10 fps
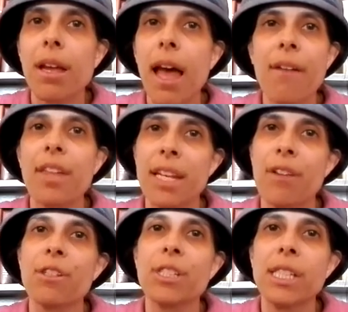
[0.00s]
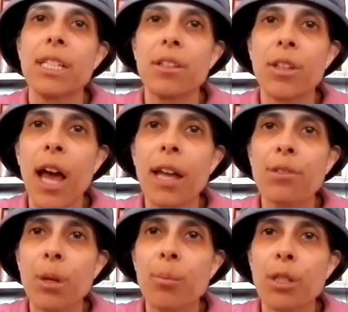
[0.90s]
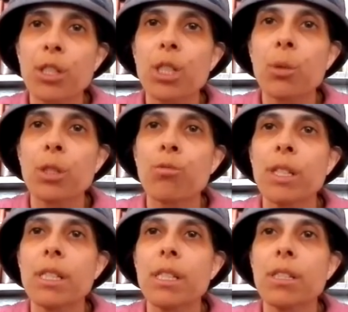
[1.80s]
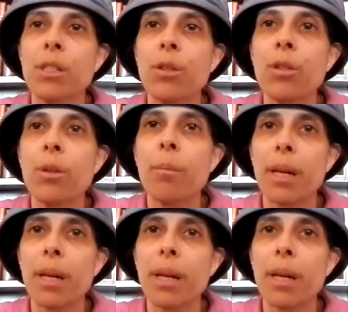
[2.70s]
Have they never seen in their lives a person who was rich in his youth